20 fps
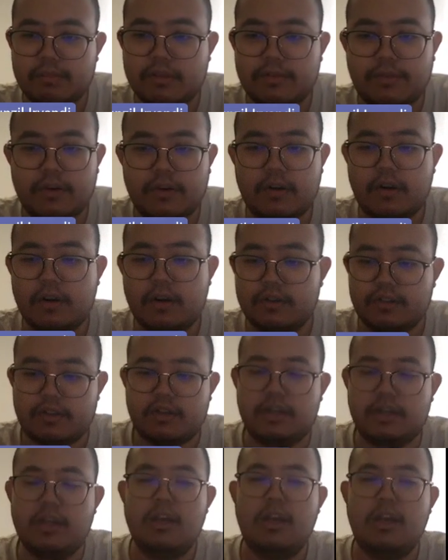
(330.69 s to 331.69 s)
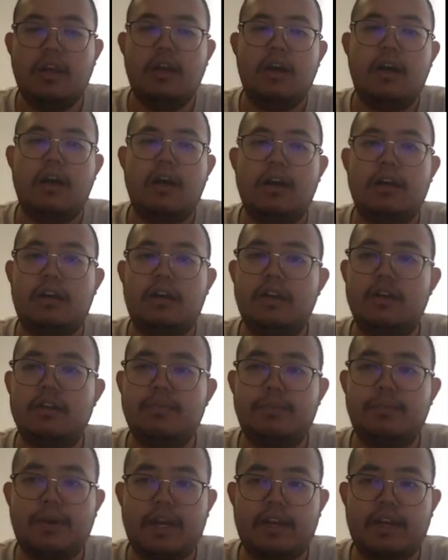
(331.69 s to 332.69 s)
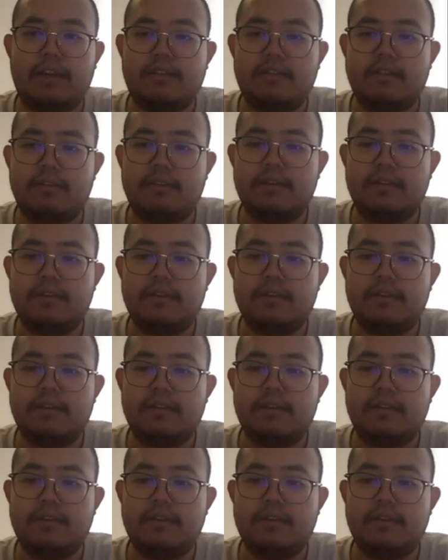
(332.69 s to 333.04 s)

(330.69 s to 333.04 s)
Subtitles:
for other close prices.